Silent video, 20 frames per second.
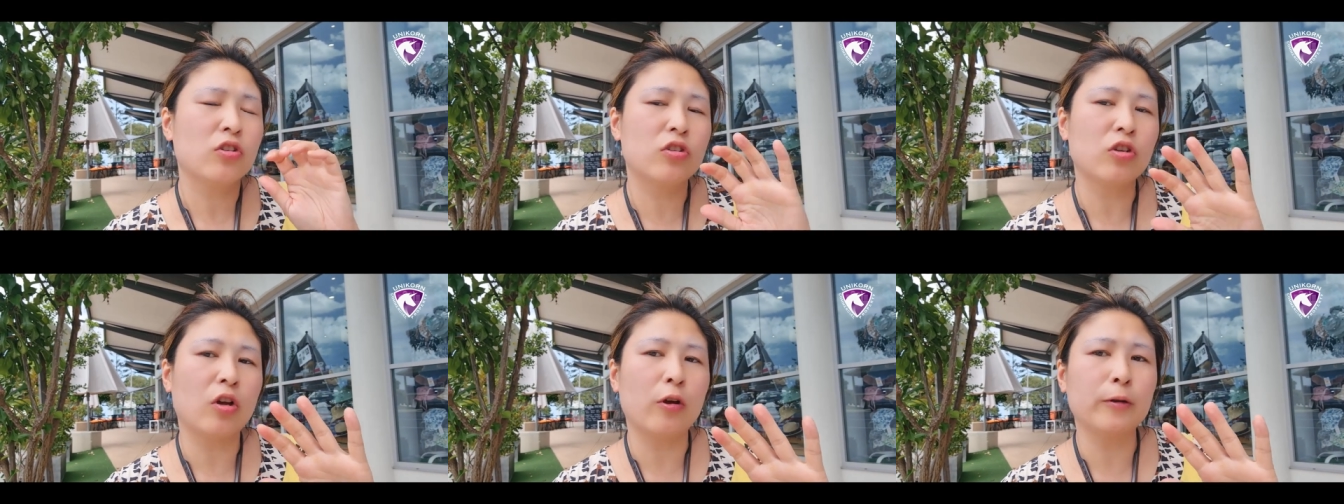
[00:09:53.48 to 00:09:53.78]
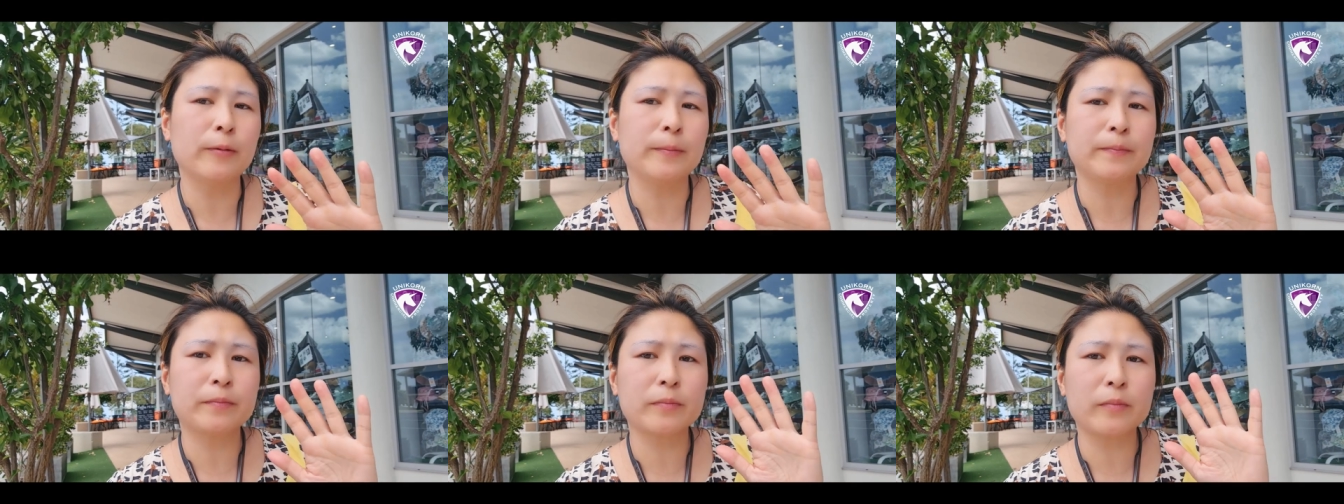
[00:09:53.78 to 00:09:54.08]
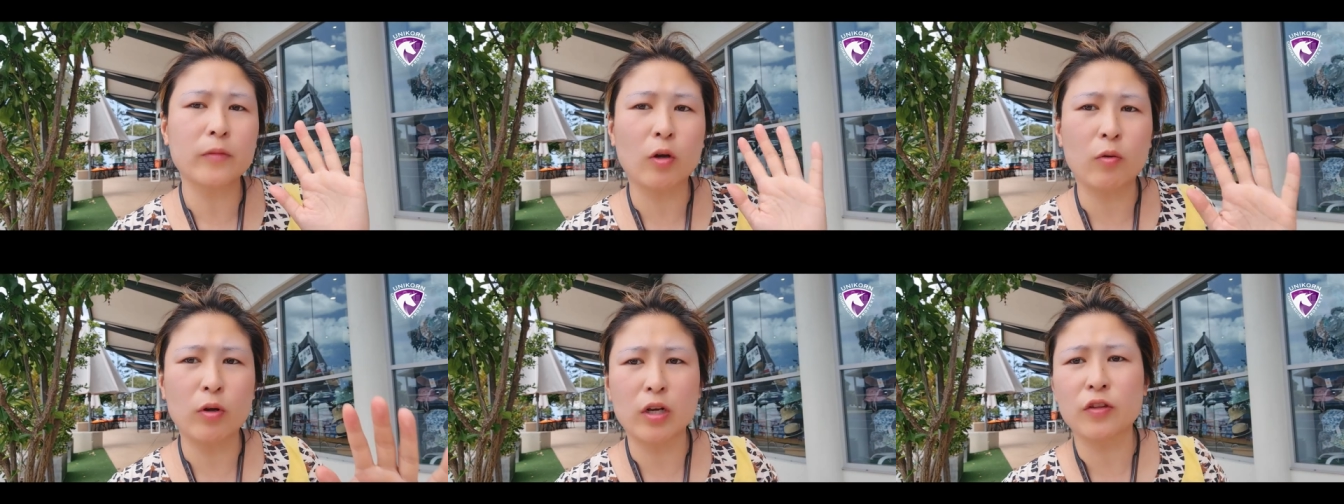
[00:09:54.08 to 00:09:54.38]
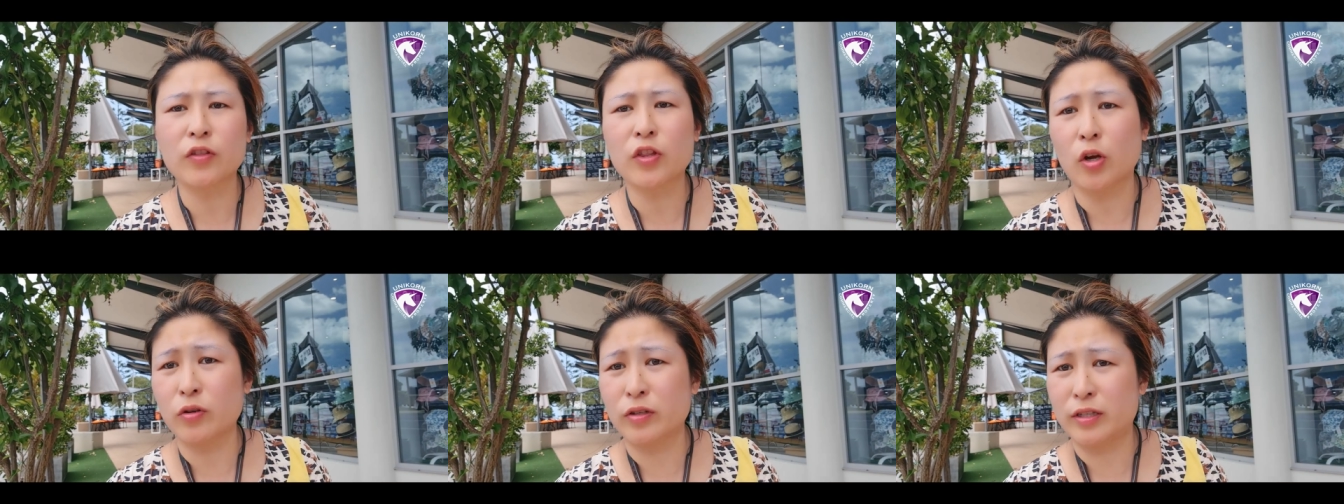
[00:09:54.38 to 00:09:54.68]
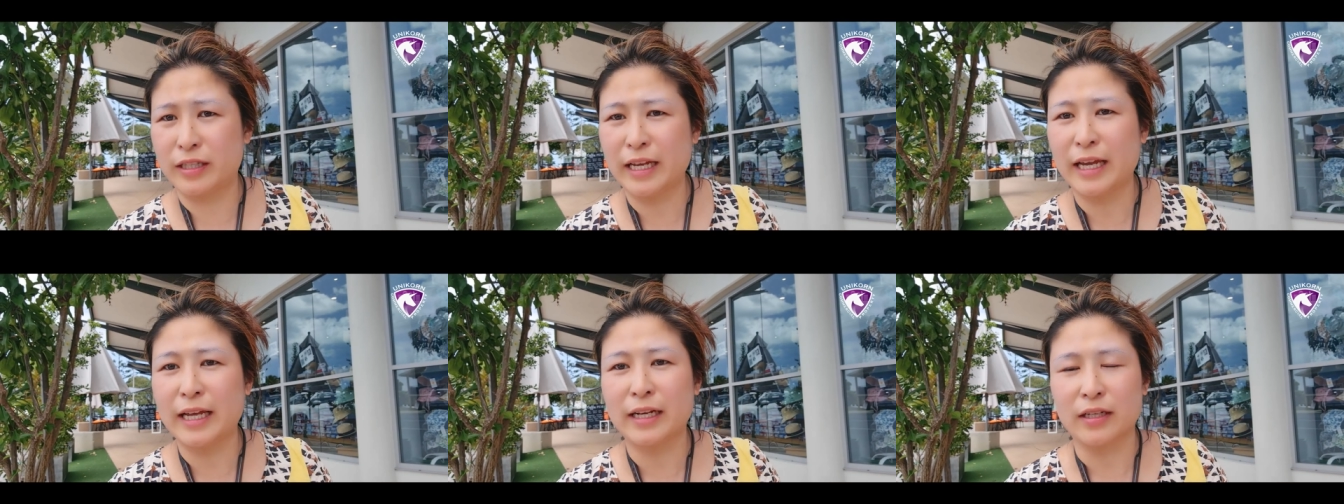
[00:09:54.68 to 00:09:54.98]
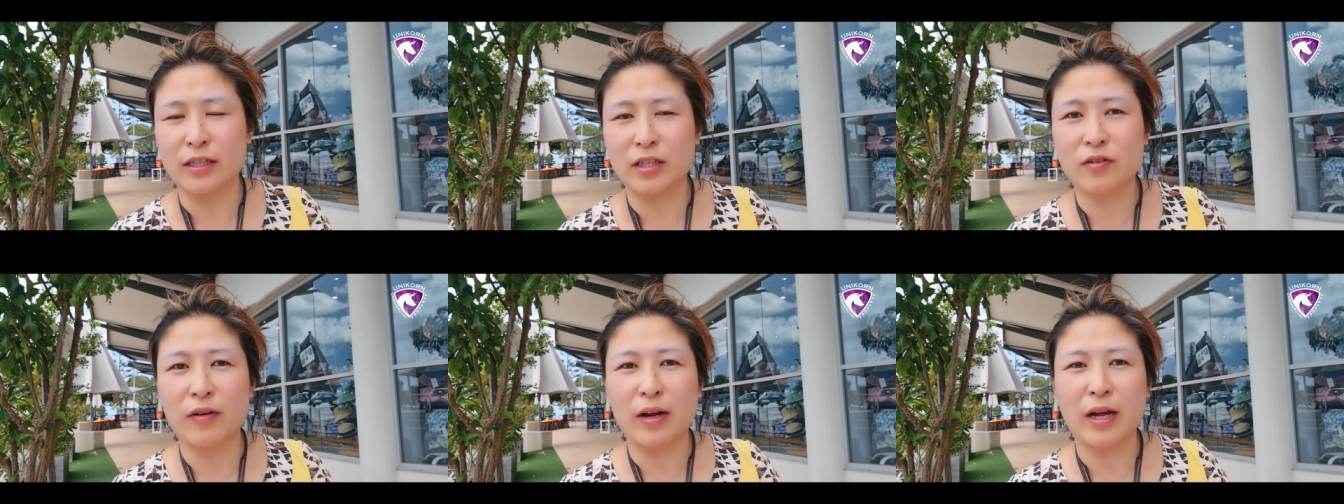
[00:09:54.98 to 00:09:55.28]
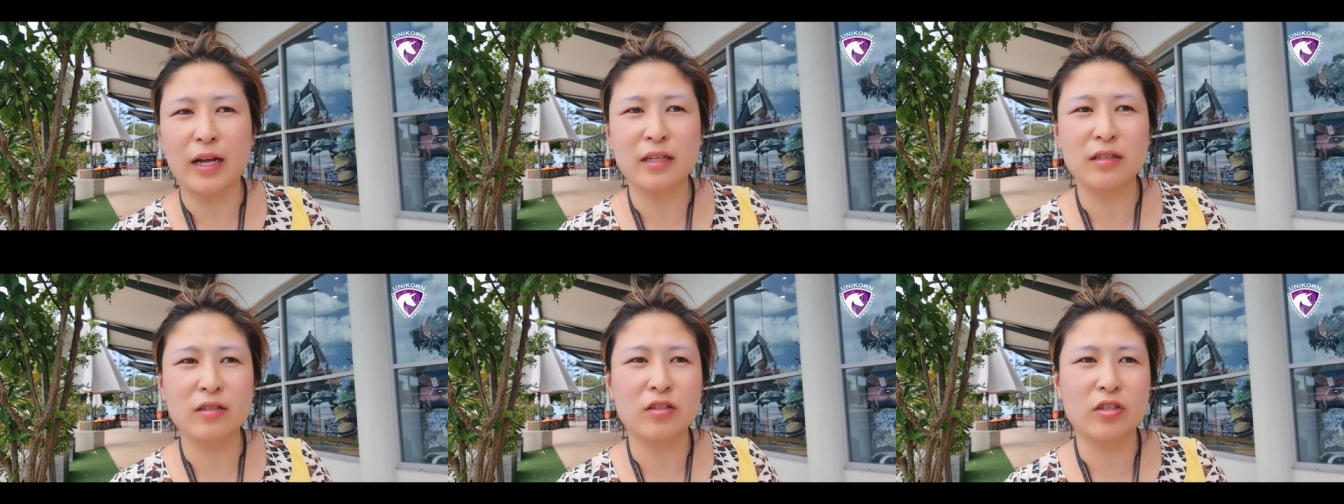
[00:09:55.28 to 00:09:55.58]
So one of those tenants,
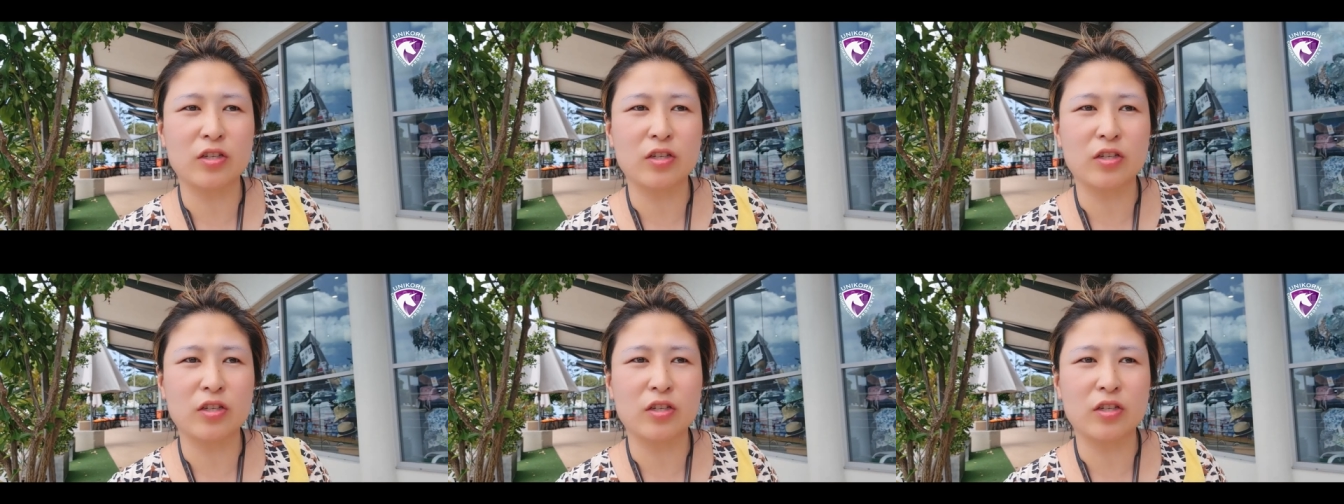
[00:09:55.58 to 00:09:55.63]
right?